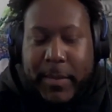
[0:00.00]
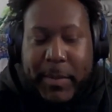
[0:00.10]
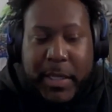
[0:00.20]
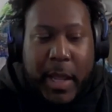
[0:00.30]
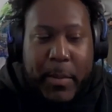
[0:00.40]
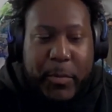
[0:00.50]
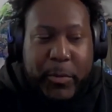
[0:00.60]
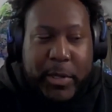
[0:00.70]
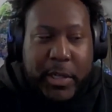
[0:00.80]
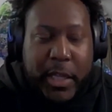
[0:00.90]
I mean, I
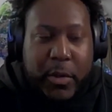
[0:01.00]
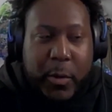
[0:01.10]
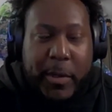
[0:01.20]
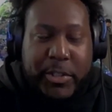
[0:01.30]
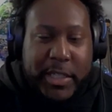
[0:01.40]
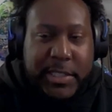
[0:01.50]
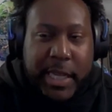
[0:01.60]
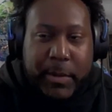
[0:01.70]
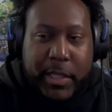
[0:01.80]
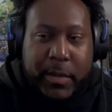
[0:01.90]
remember when like Kubi trying to
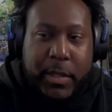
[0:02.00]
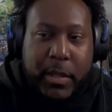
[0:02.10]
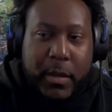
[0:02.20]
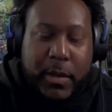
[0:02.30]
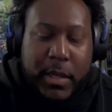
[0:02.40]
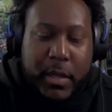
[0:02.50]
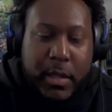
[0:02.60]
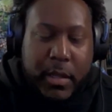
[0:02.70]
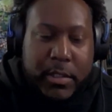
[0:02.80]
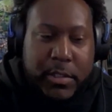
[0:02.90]
stop like Kimiko
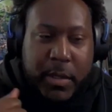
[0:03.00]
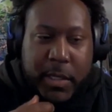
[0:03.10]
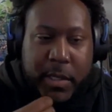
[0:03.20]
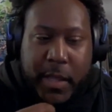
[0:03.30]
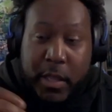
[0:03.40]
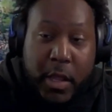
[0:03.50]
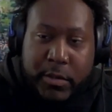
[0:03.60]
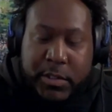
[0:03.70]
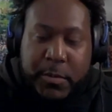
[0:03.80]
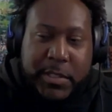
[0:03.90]
and Starlight, he like,
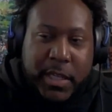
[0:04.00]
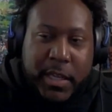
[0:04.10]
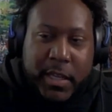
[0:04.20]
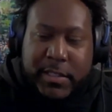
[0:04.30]
no, suicide.